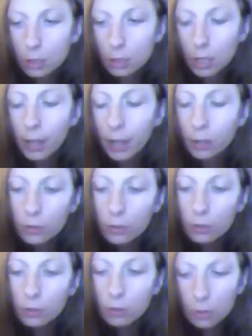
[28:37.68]
I
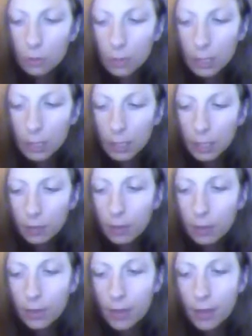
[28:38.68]
also do see
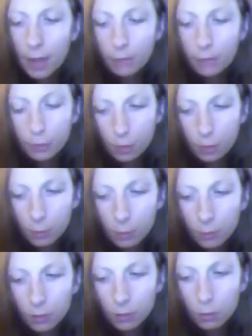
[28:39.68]
that for some of
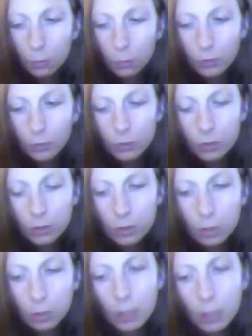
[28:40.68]
you, there's a
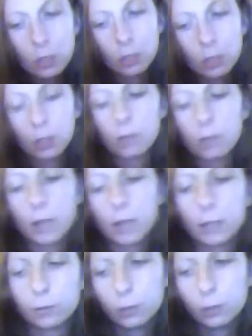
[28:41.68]
situation of kind
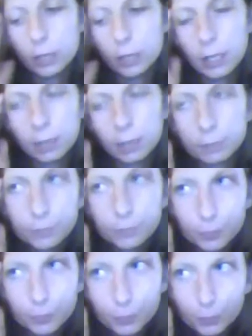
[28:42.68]
of looking
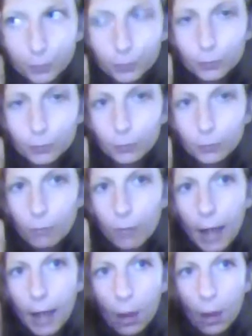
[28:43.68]

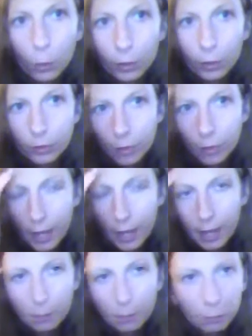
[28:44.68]
outwards
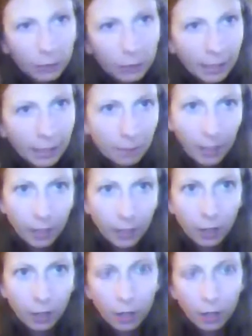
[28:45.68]
and blaming
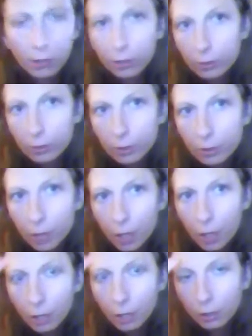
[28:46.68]
others,
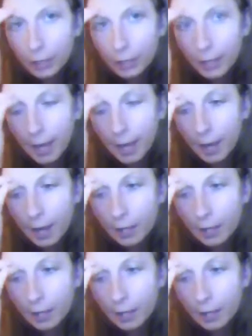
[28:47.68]
looking at